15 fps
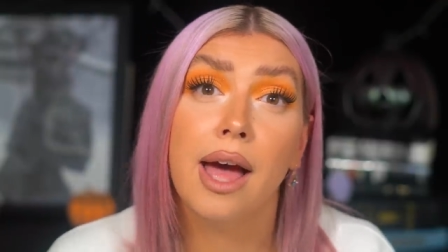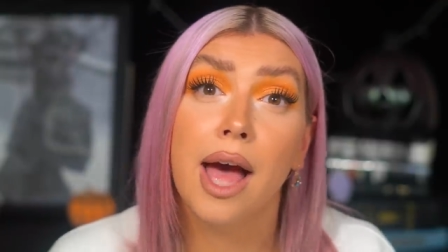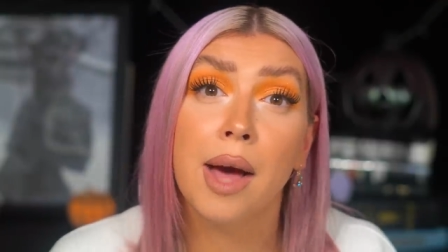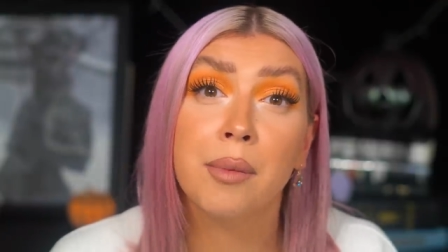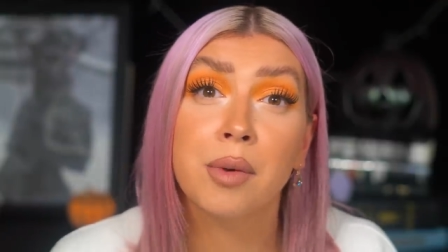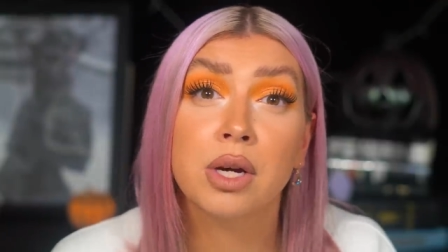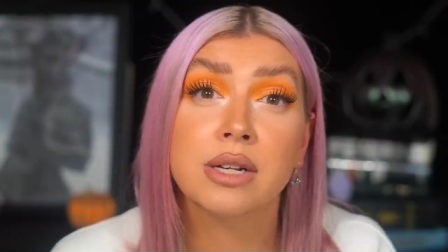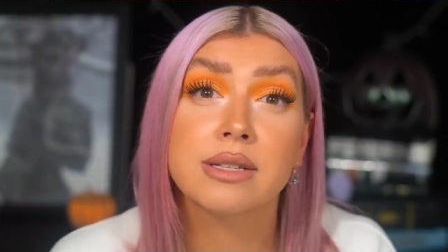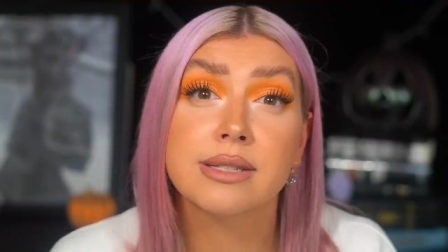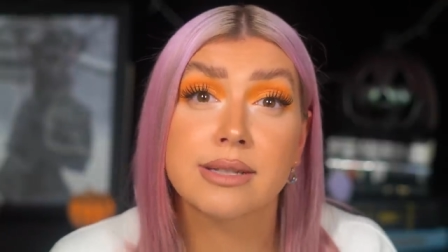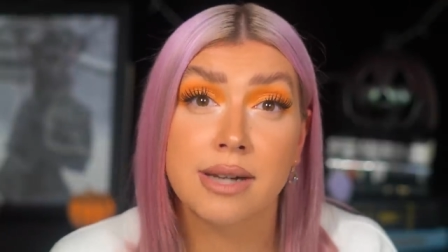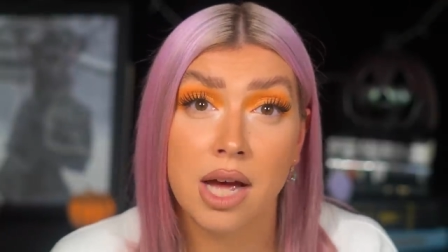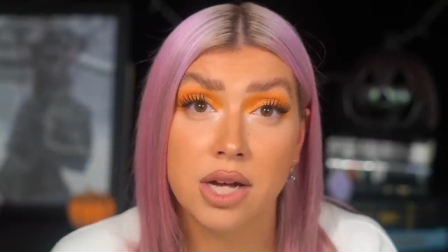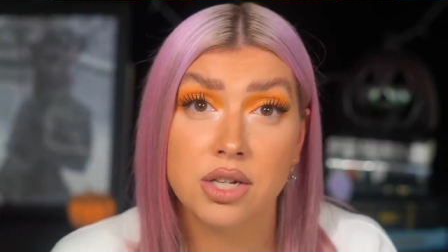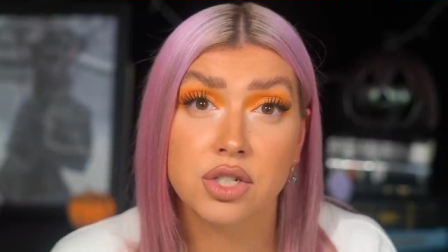I'm going to
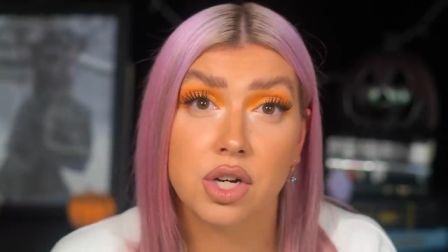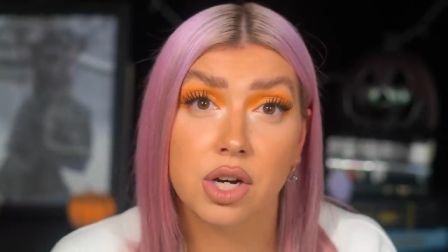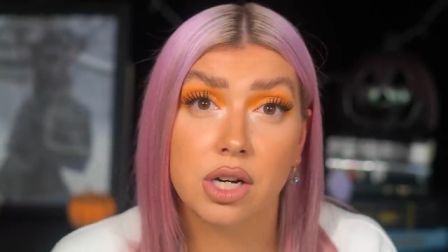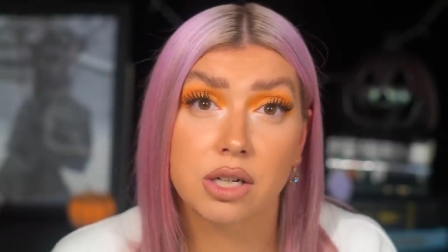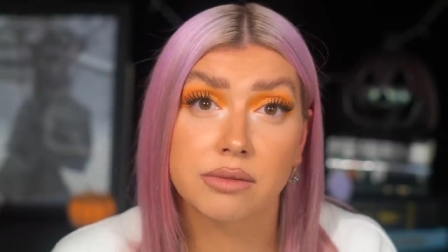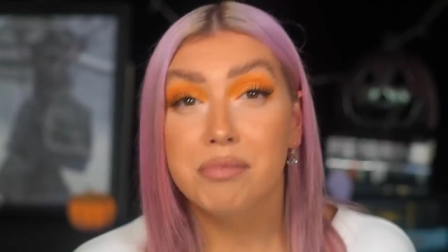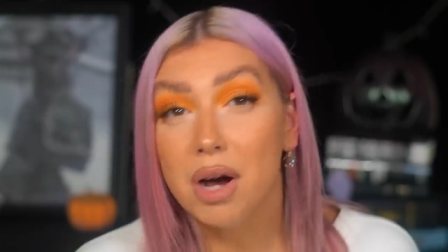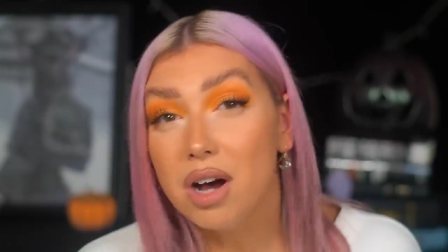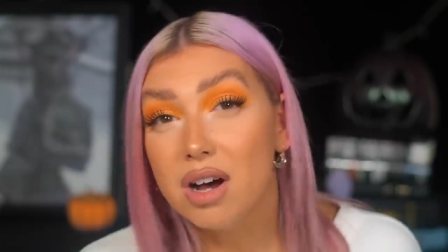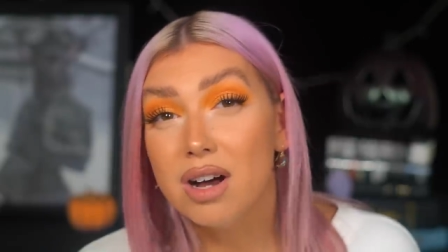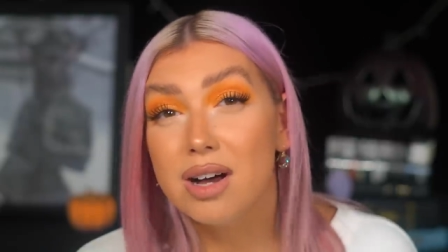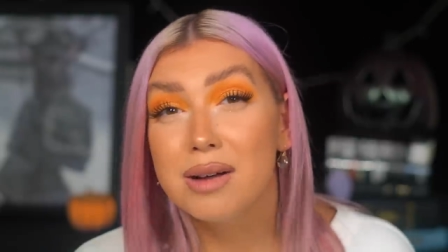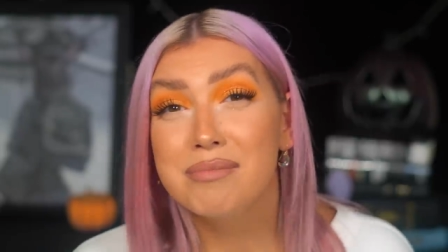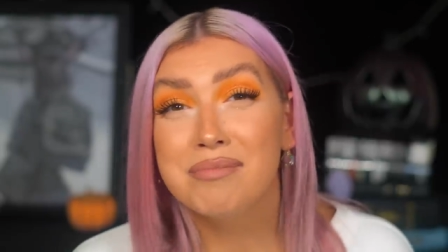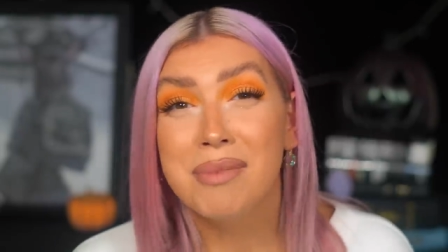snatch her.
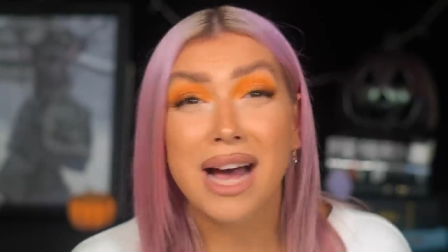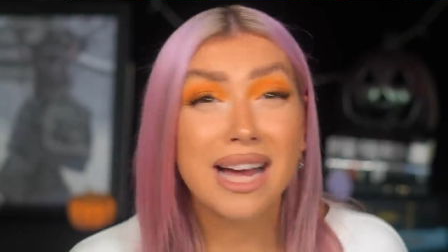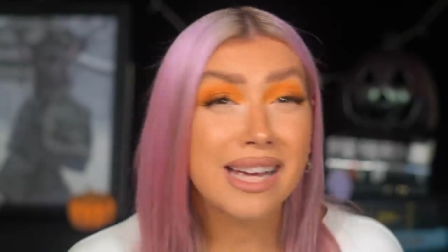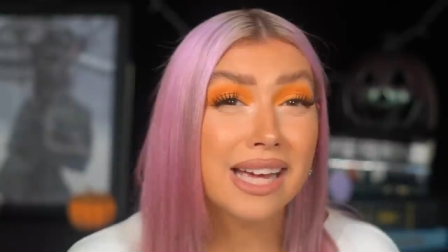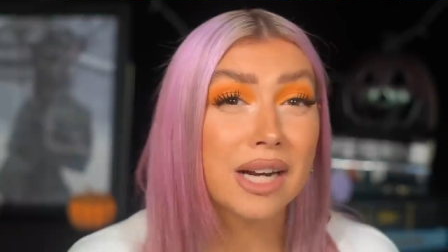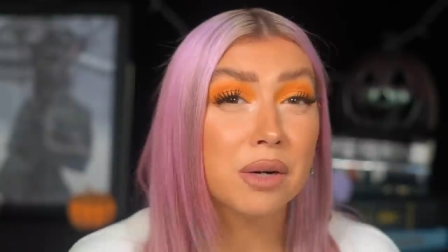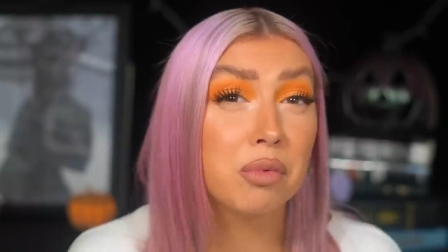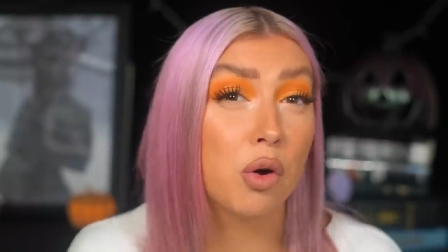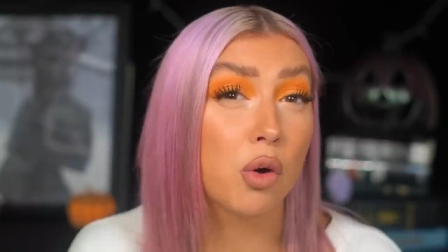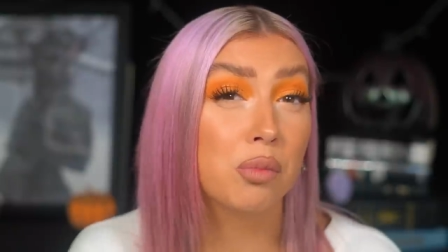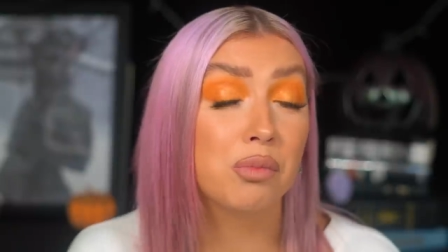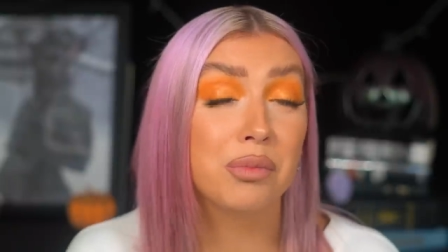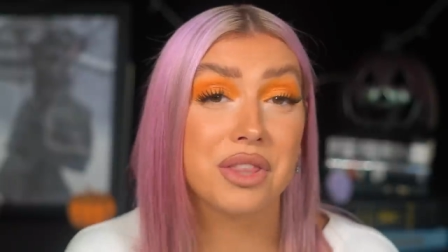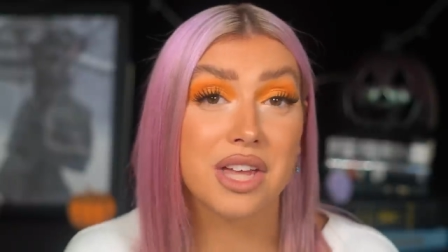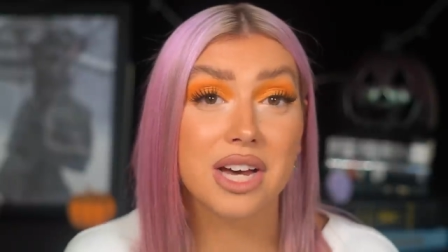But my kind of
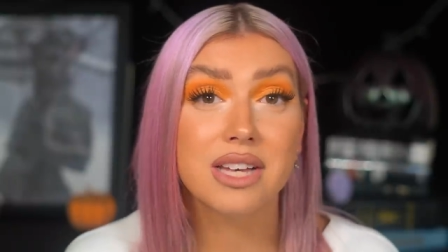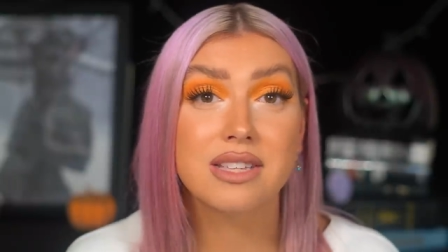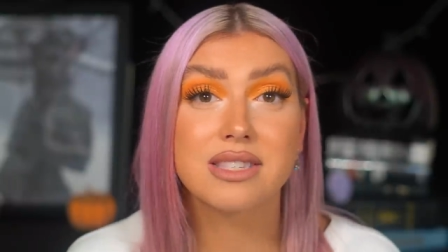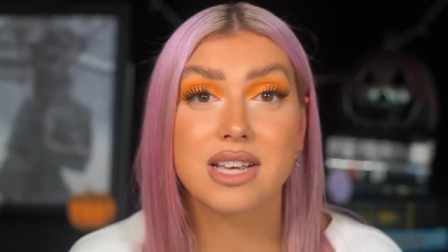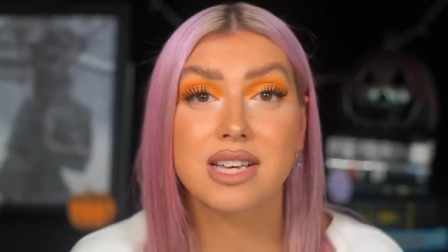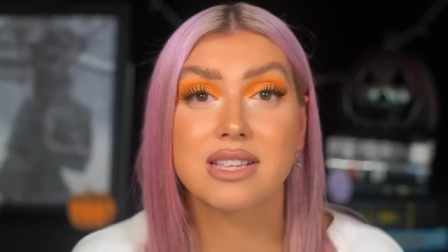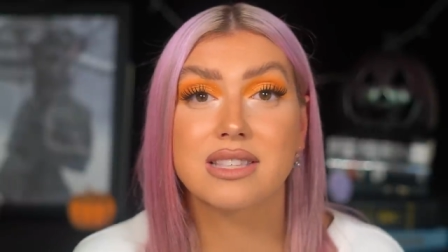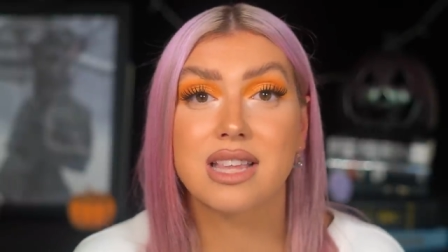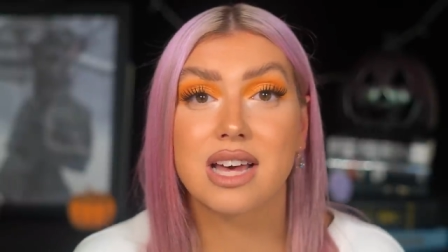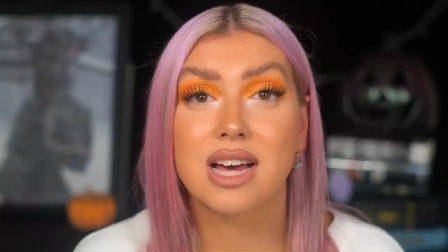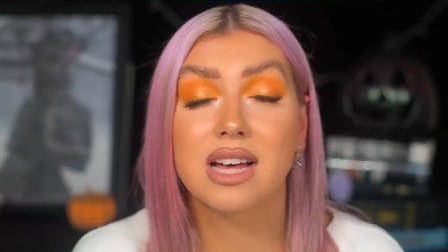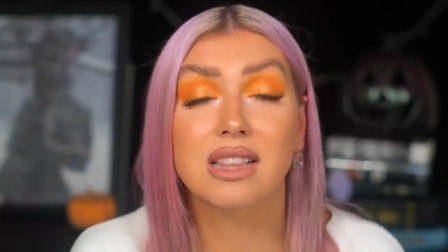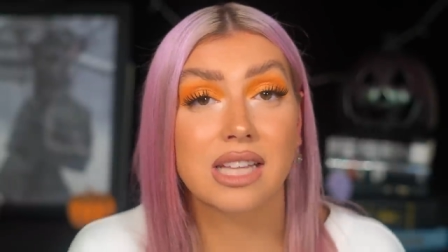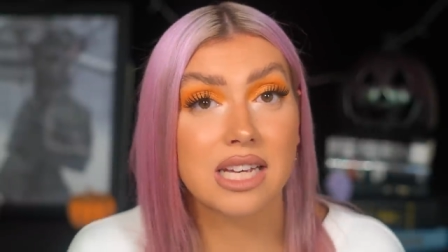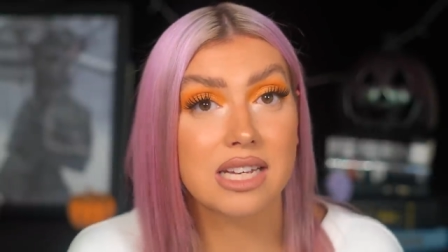problem with this is
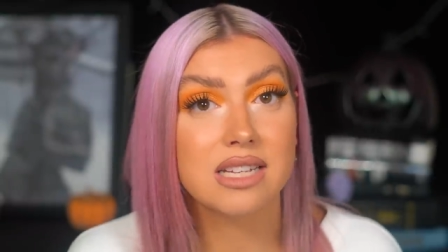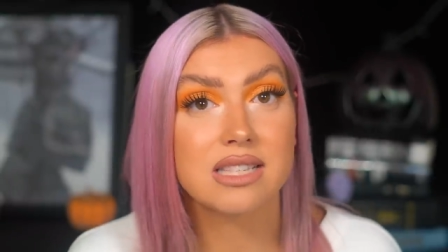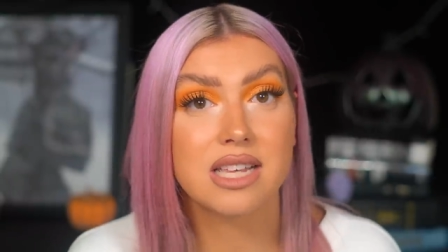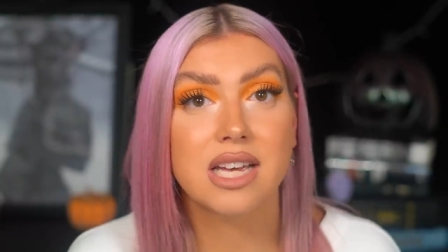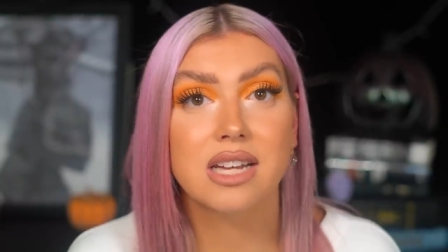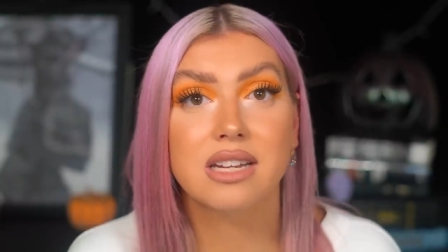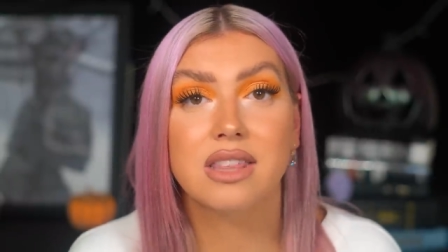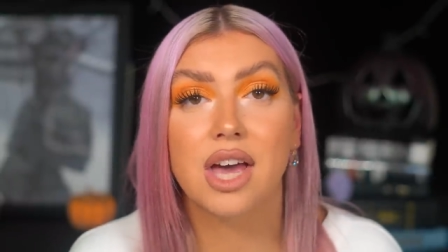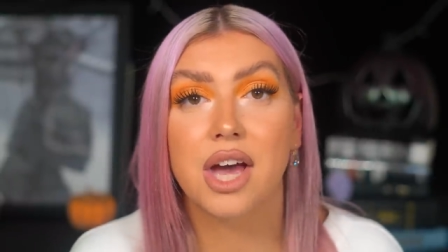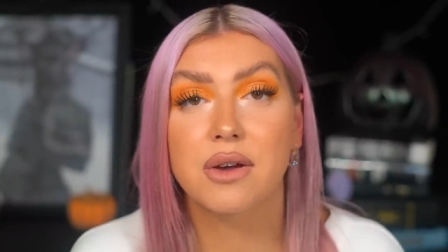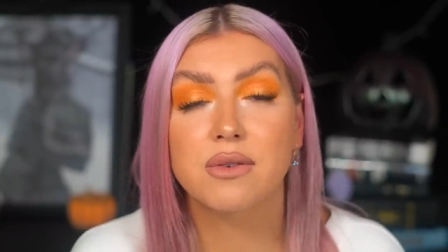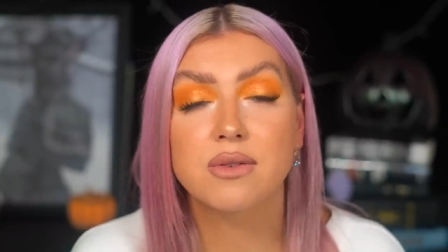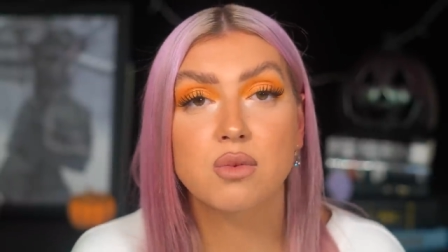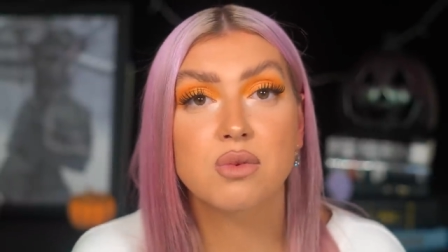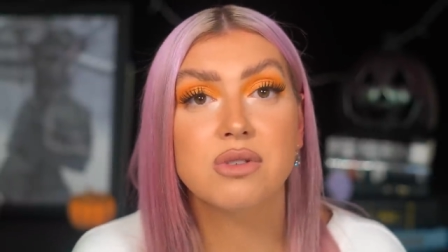that, like I said, the
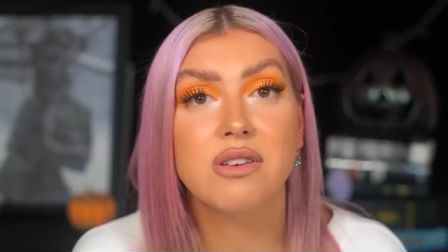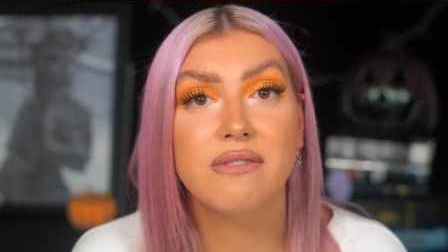house was